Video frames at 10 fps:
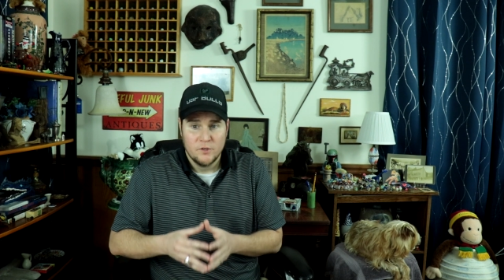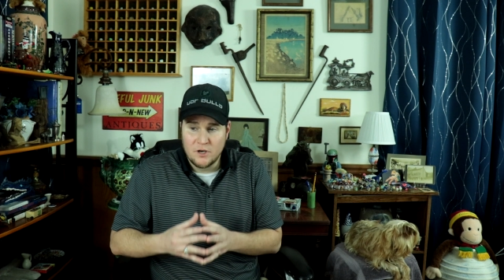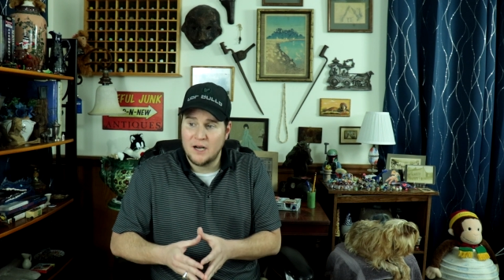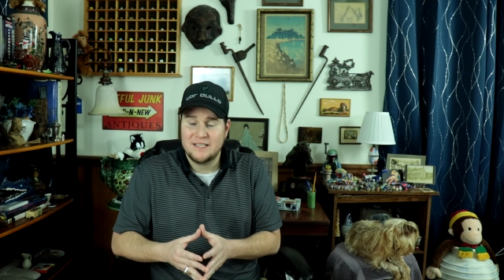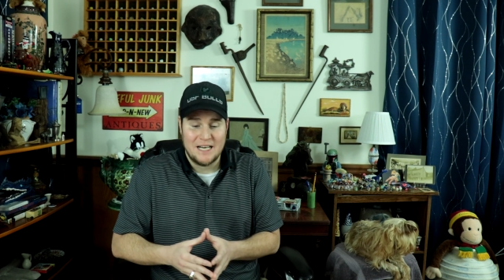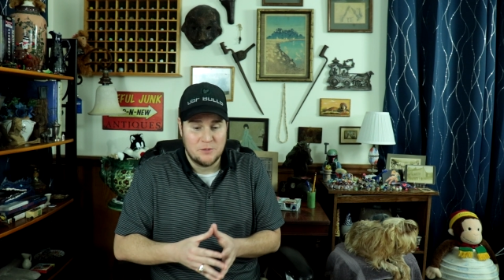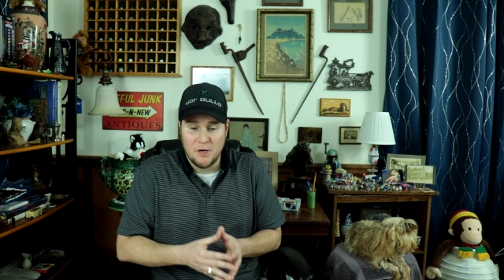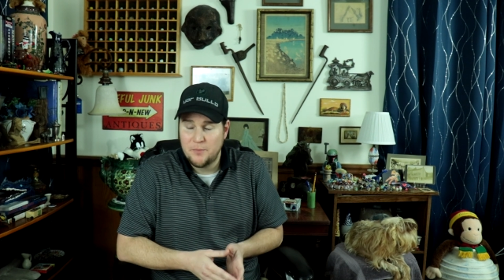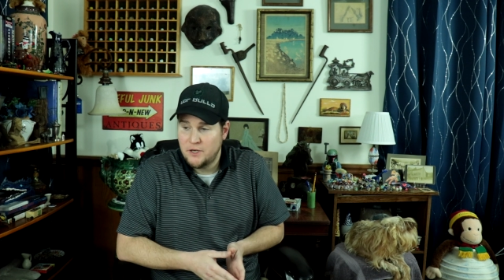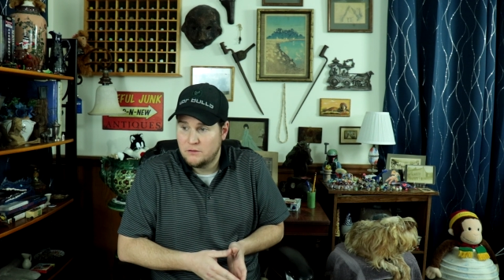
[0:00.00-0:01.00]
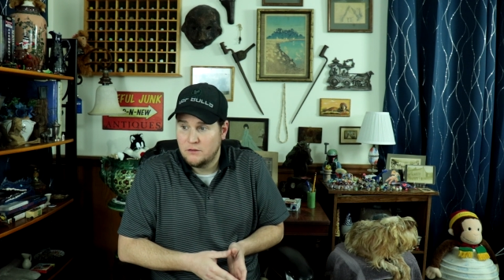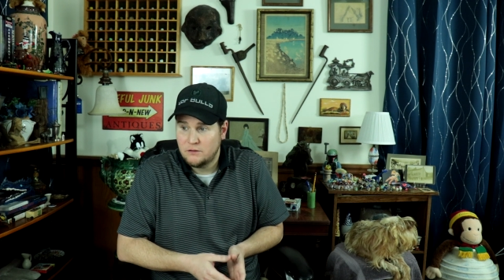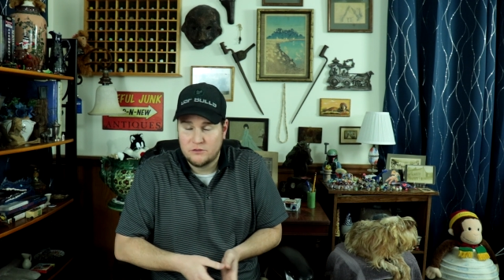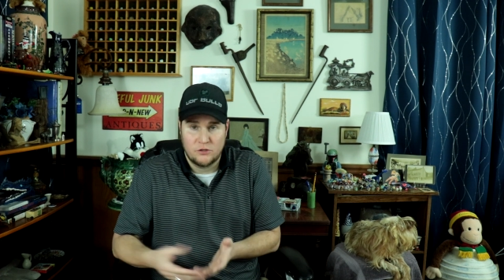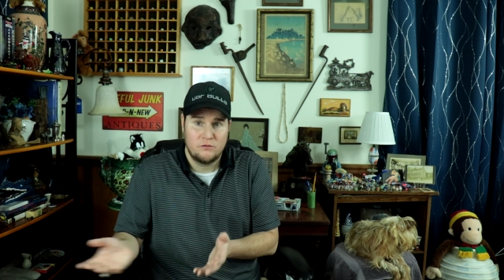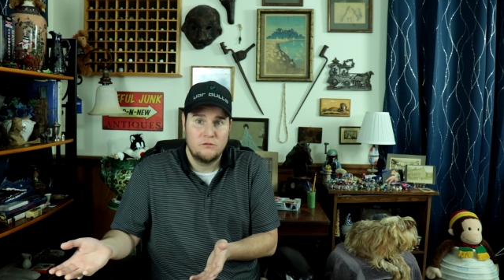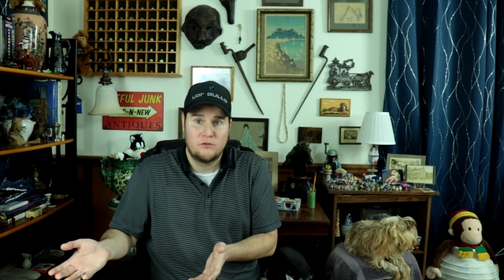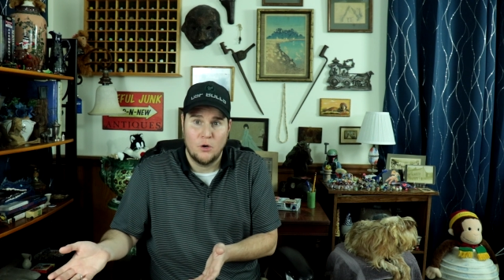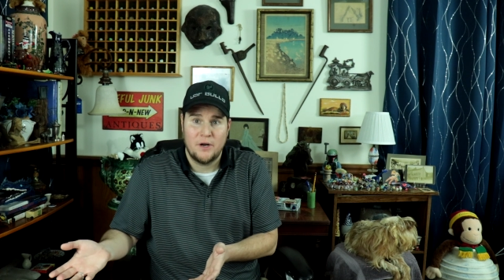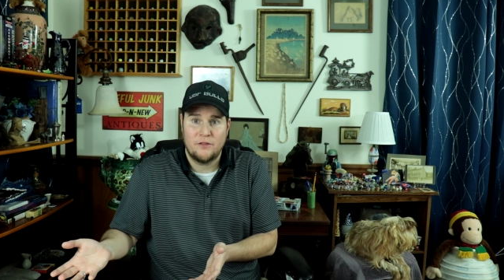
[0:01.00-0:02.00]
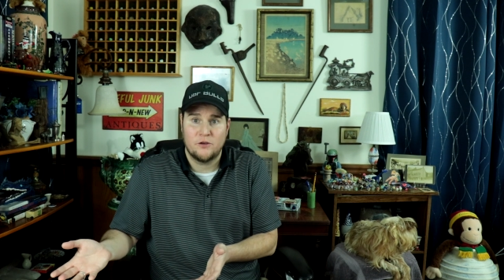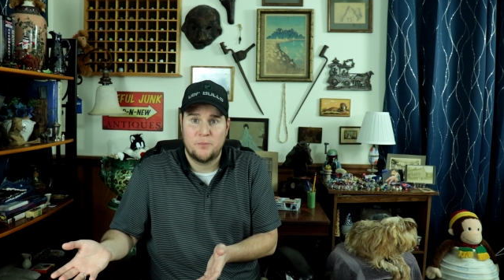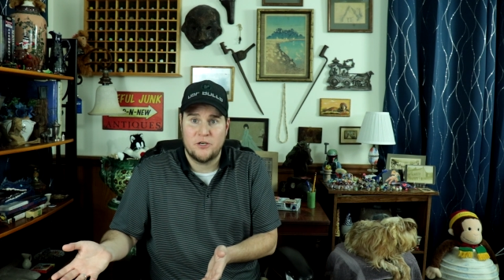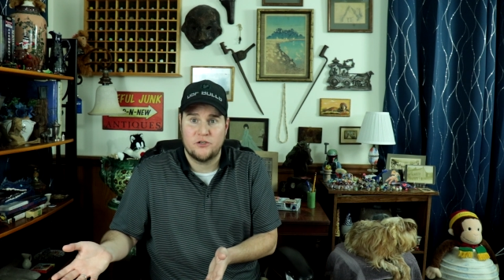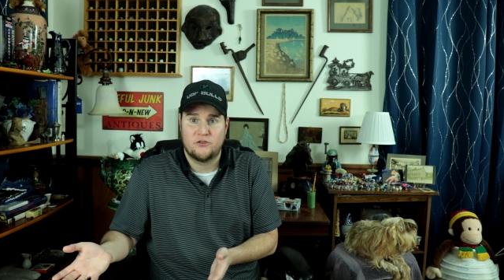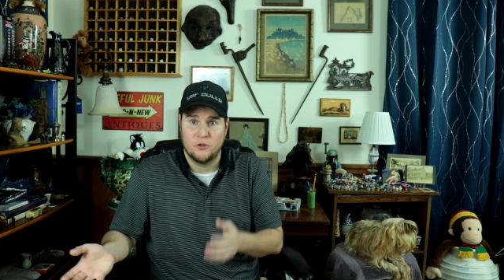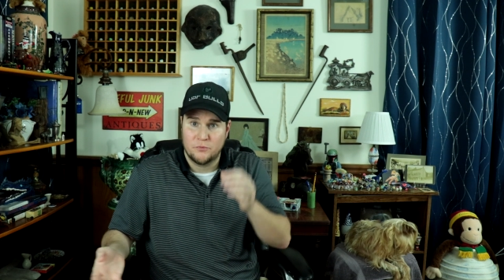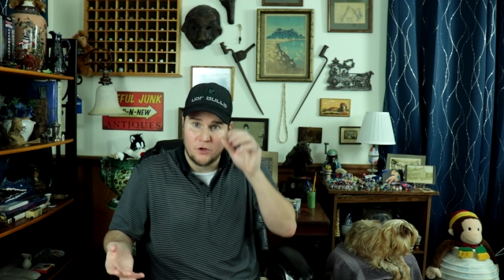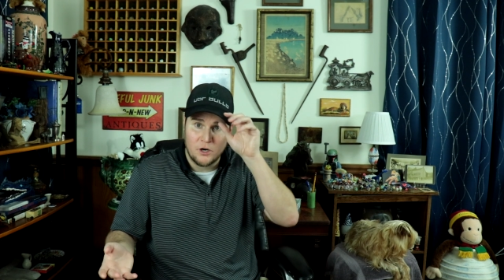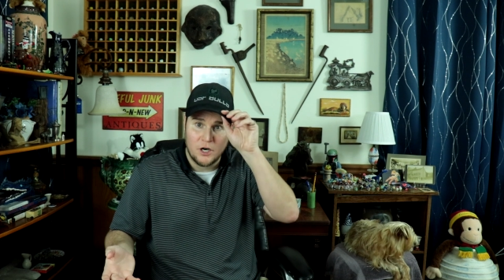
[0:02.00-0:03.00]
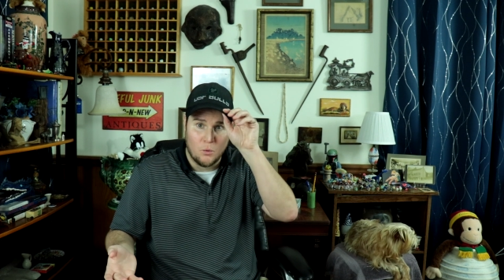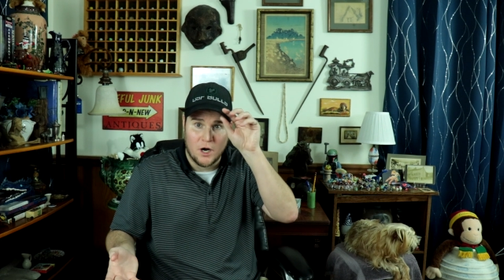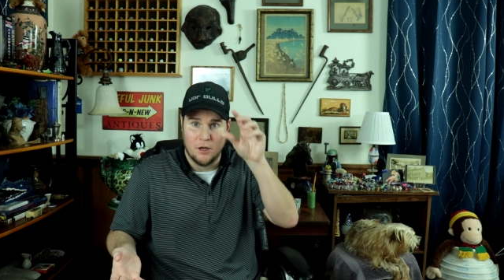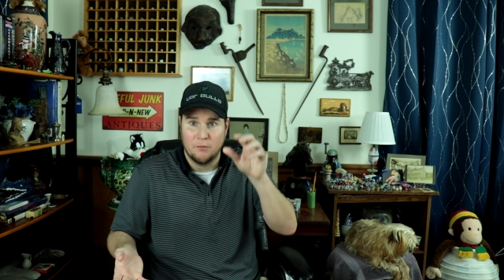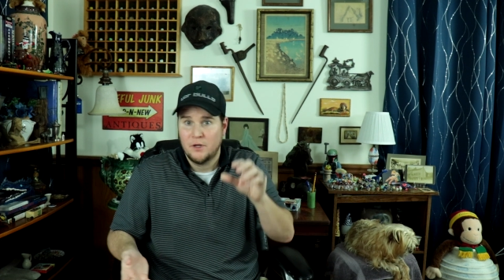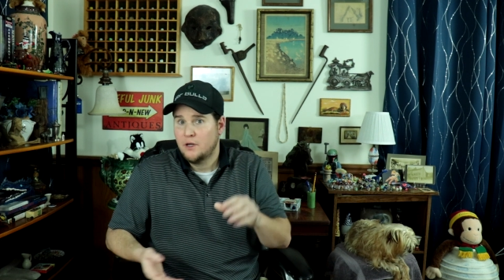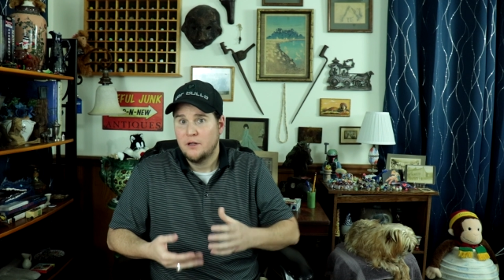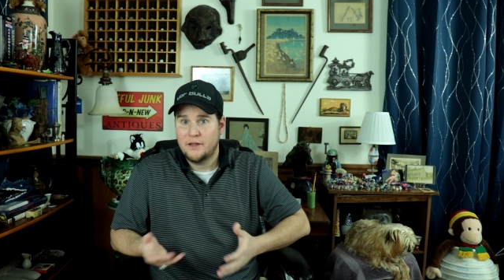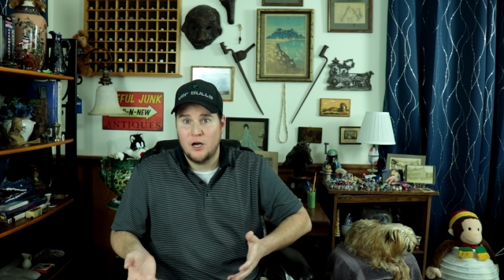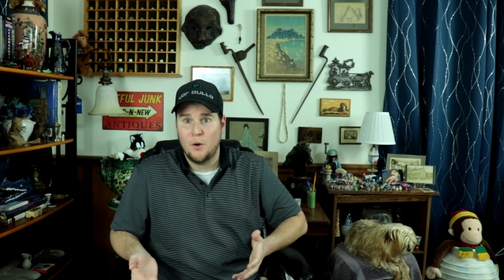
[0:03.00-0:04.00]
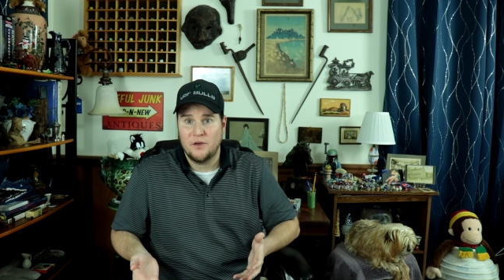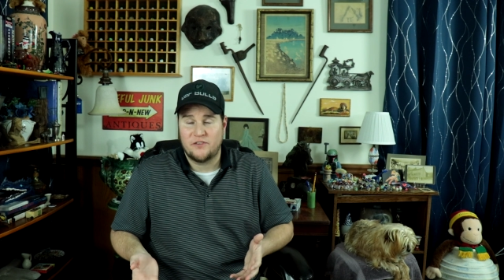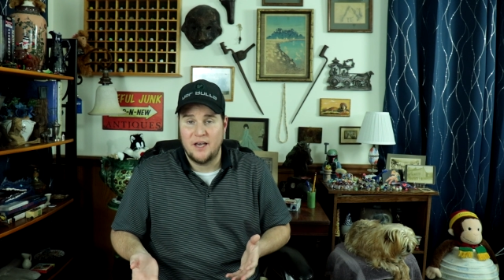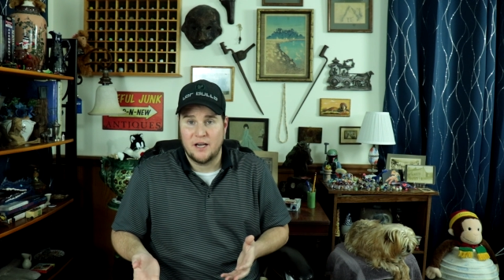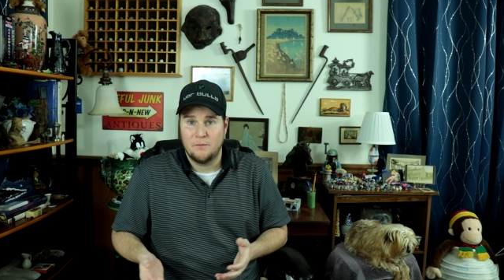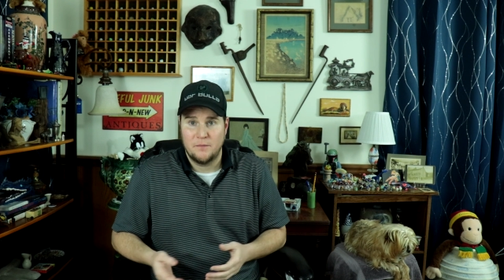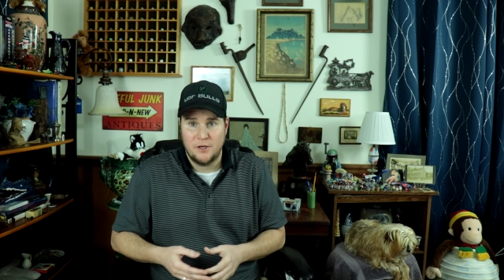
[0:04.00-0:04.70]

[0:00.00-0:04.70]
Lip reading: Contact them up and donate those pictures to them. They're going to want them. They always take them.